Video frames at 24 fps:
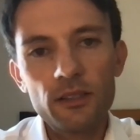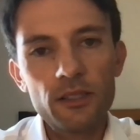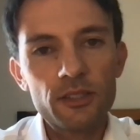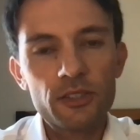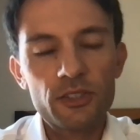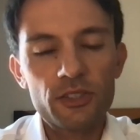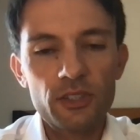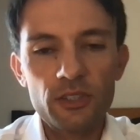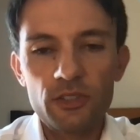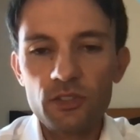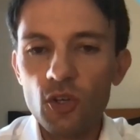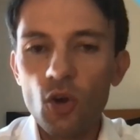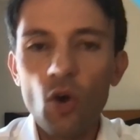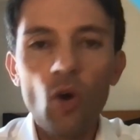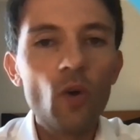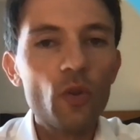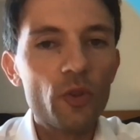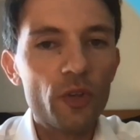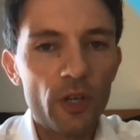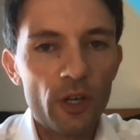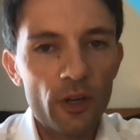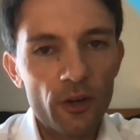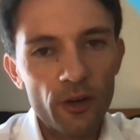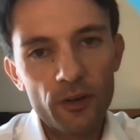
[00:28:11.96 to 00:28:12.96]
it's
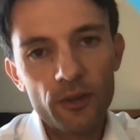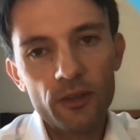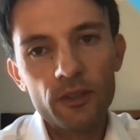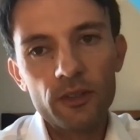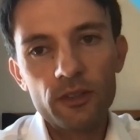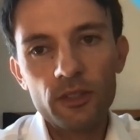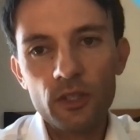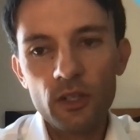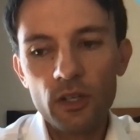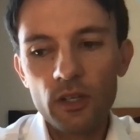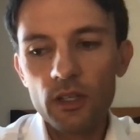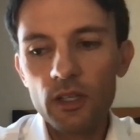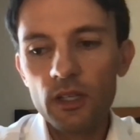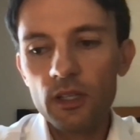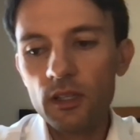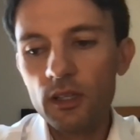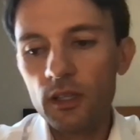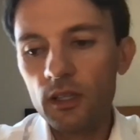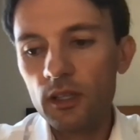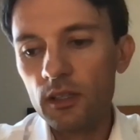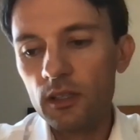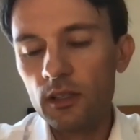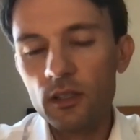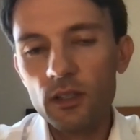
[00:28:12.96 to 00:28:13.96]
all there,
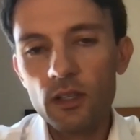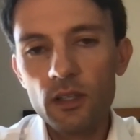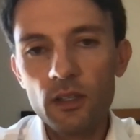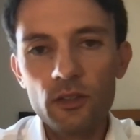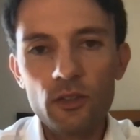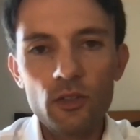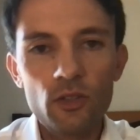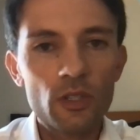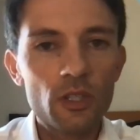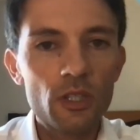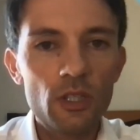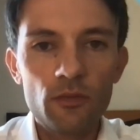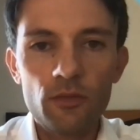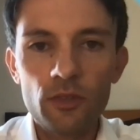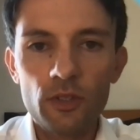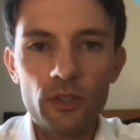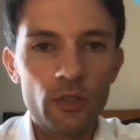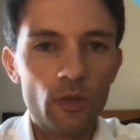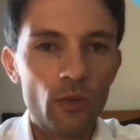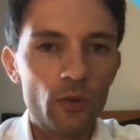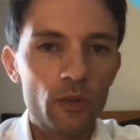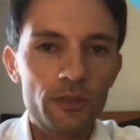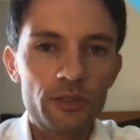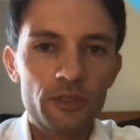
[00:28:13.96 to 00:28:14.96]
and you can even
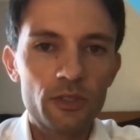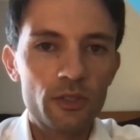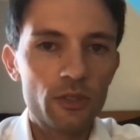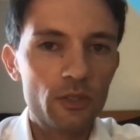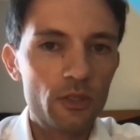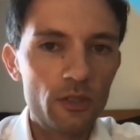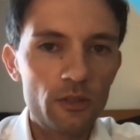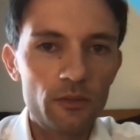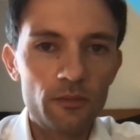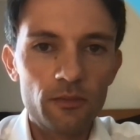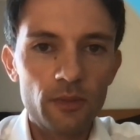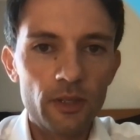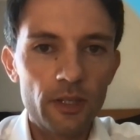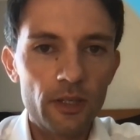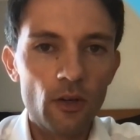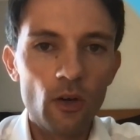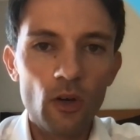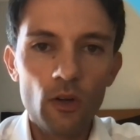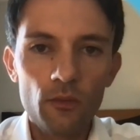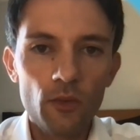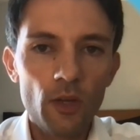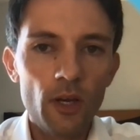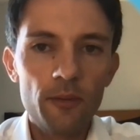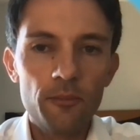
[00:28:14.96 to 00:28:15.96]
go into like
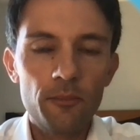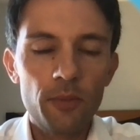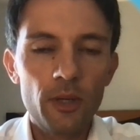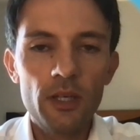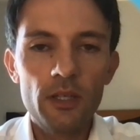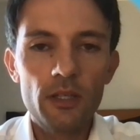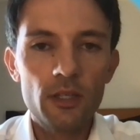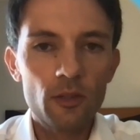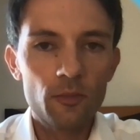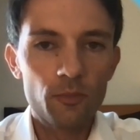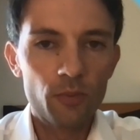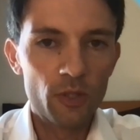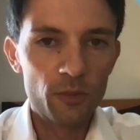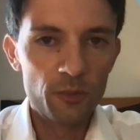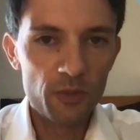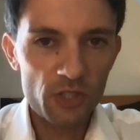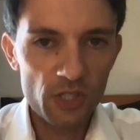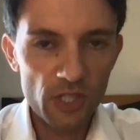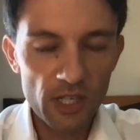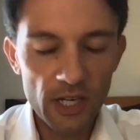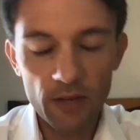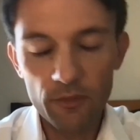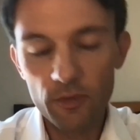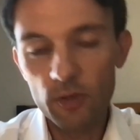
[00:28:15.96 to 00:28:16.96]
online banking. Pretty
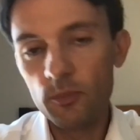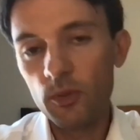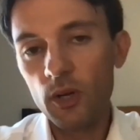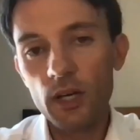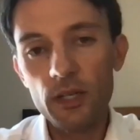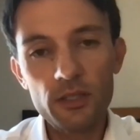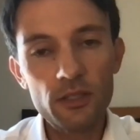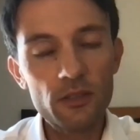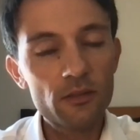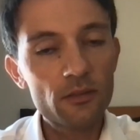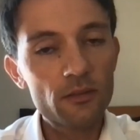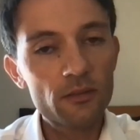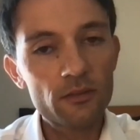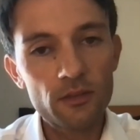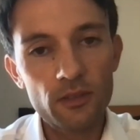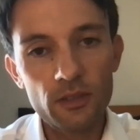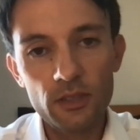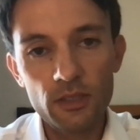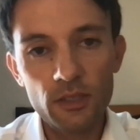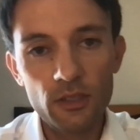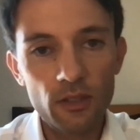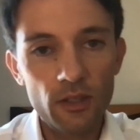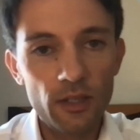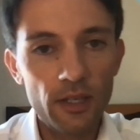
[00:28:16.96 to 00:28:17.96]
much everybody
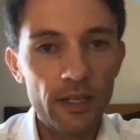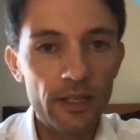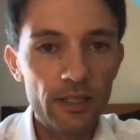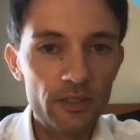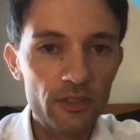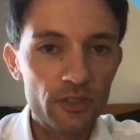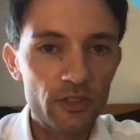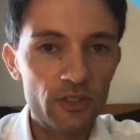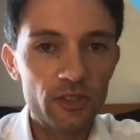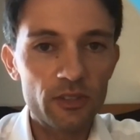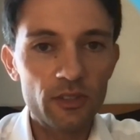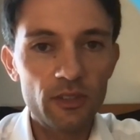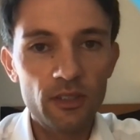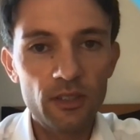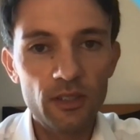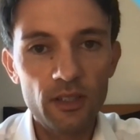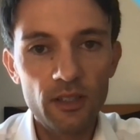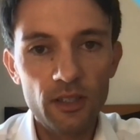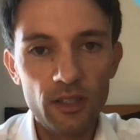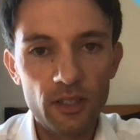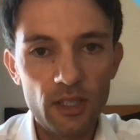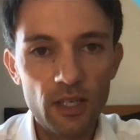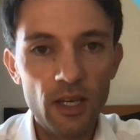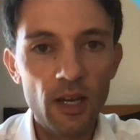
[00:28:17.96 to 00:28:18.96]
has
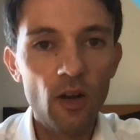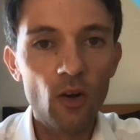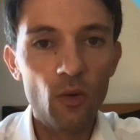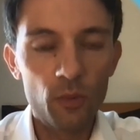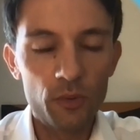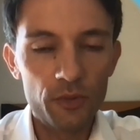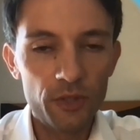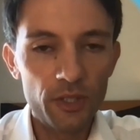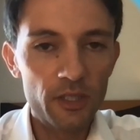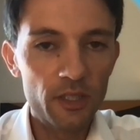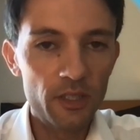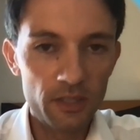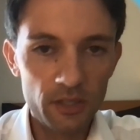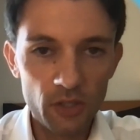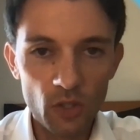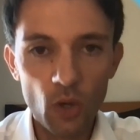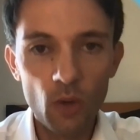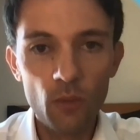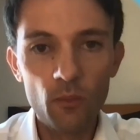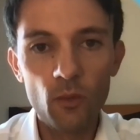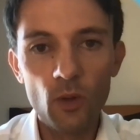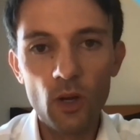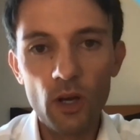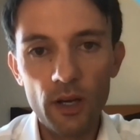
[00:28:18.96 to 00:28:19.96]
an account where they can get
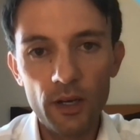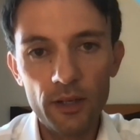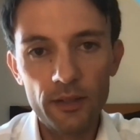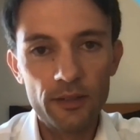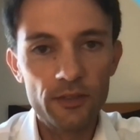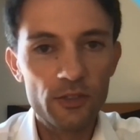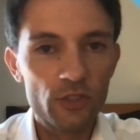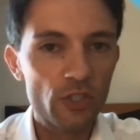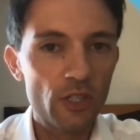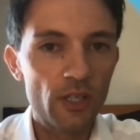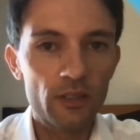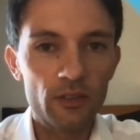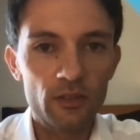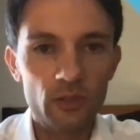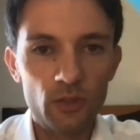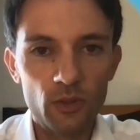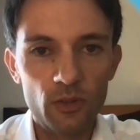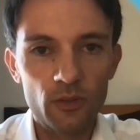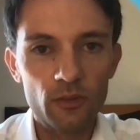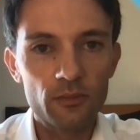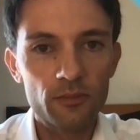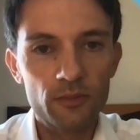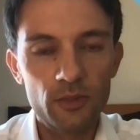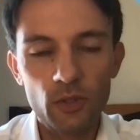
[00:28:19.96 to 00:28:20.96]
online and check
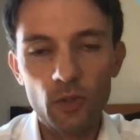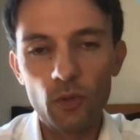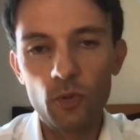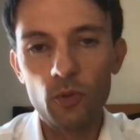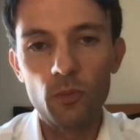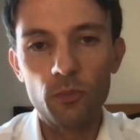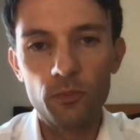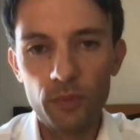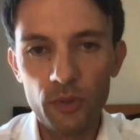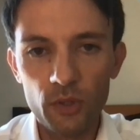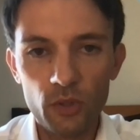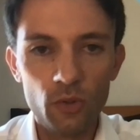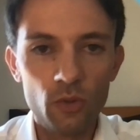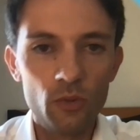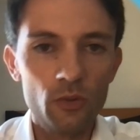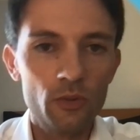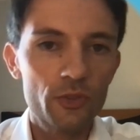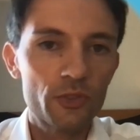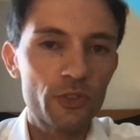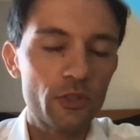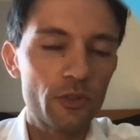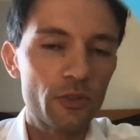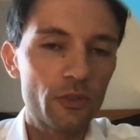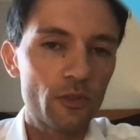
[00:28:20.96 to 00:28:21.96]
their
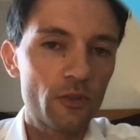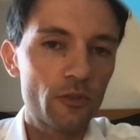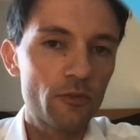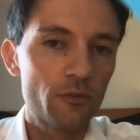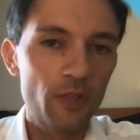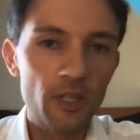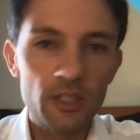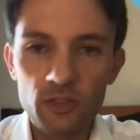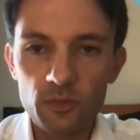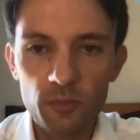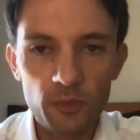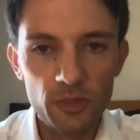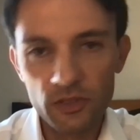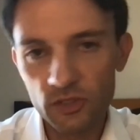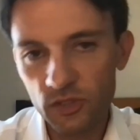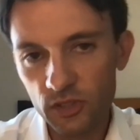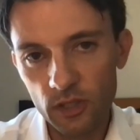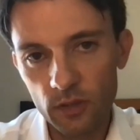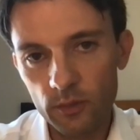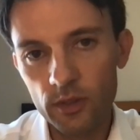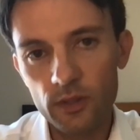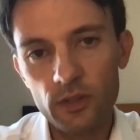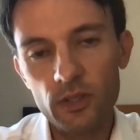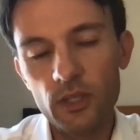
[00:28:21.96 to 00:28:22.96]
bills and their investments
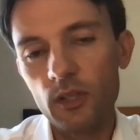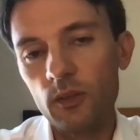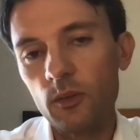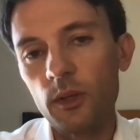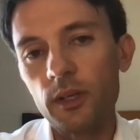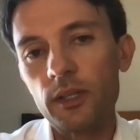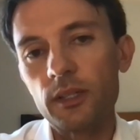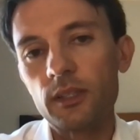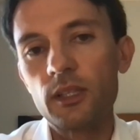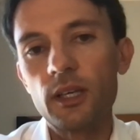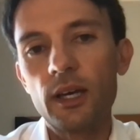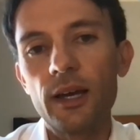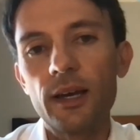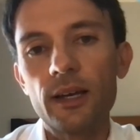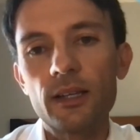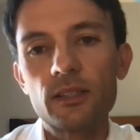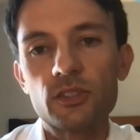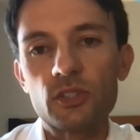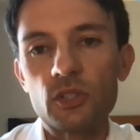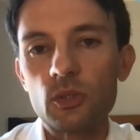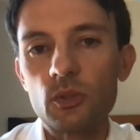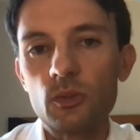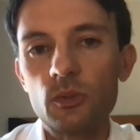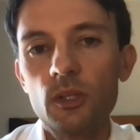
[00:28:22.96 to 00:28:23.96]
and everything like that.
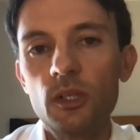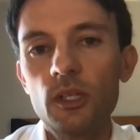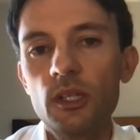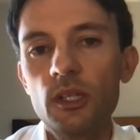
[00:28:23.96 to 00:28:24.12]
So,